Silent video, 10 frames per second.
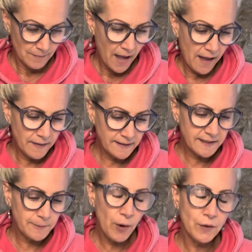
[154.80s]
And this
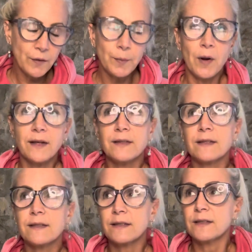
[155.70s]
is part of the process.
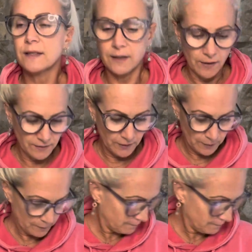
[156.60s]
This is also